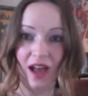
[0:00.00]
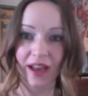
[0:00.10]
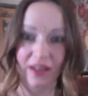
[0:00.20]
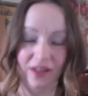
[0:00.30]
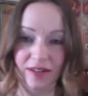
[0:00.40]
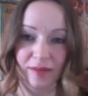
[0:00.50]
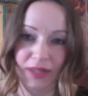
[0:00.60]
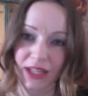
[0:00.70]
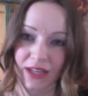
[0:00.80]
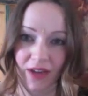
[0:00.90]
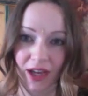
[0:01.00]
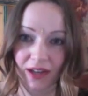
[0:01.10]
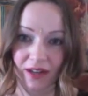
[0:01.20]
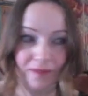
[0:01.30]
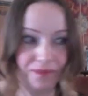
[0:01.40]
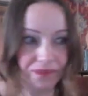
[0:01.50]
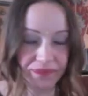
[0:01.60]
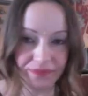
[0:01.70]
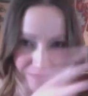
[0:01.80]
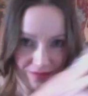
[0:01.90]
I couldn't believe it.
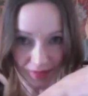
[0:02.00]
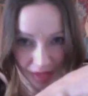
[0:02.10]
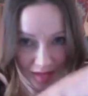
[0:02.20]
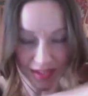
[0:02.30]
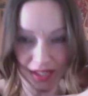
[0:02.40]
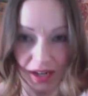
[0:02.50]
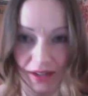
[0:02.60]
Mr.